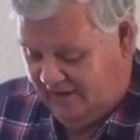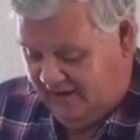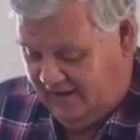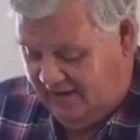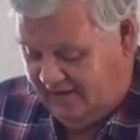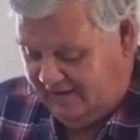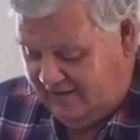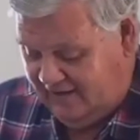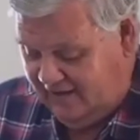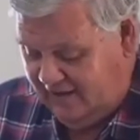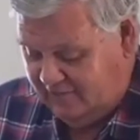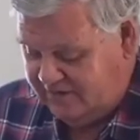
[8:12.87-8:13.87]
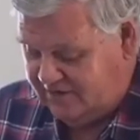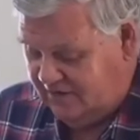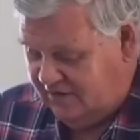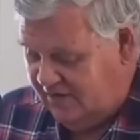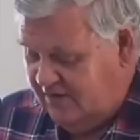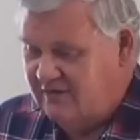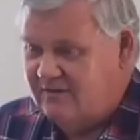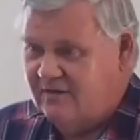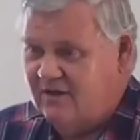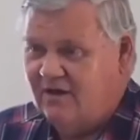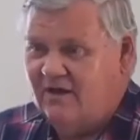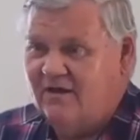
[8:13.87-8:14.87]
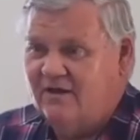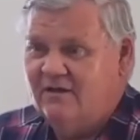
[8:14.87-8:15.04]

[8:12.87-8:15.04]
and he would soon die.